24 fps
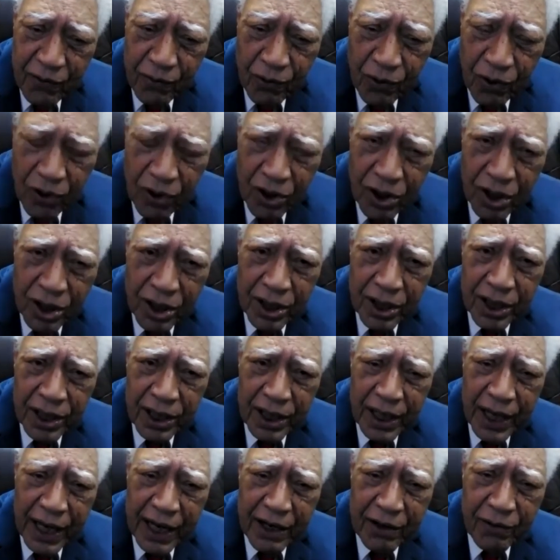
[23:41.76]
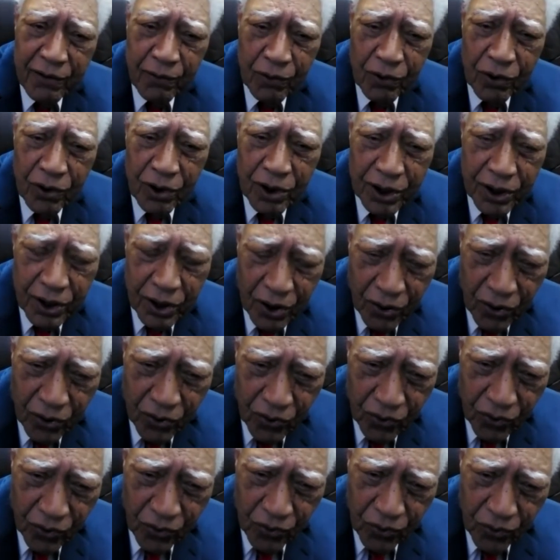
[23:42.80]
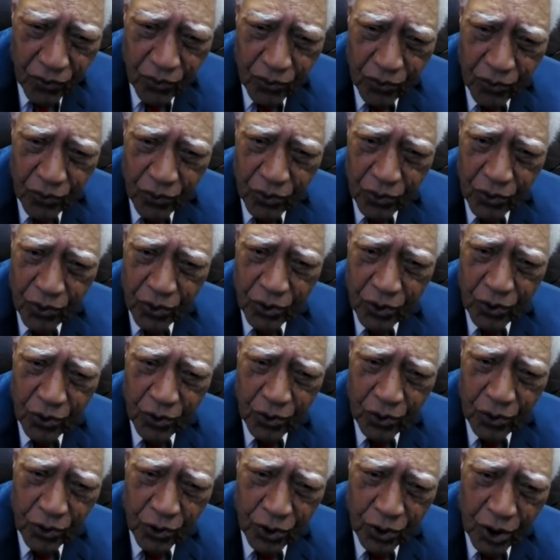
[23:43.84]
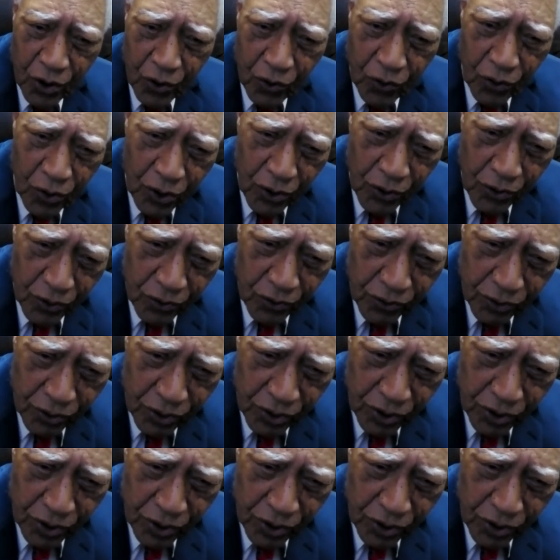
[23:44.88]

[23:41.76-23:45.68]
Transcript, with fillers: the one they the one going going to lose.